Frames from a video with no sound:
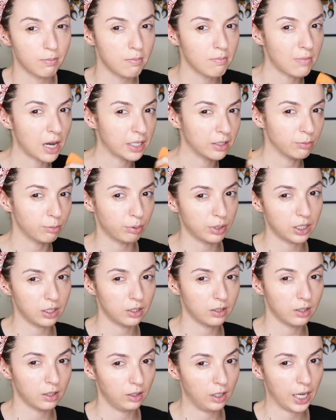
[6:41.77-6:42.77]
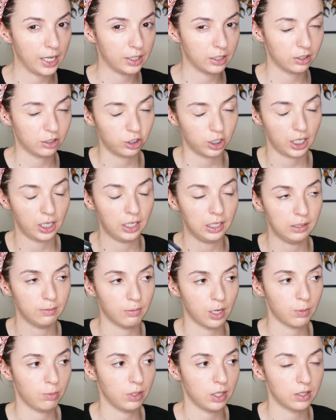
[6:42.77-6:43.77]
Might be the lightest shade,
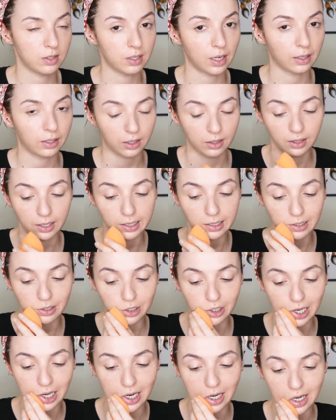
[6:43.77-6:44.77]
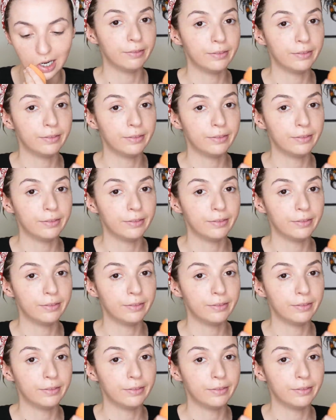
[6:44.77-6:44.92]
might be the second lightest shade.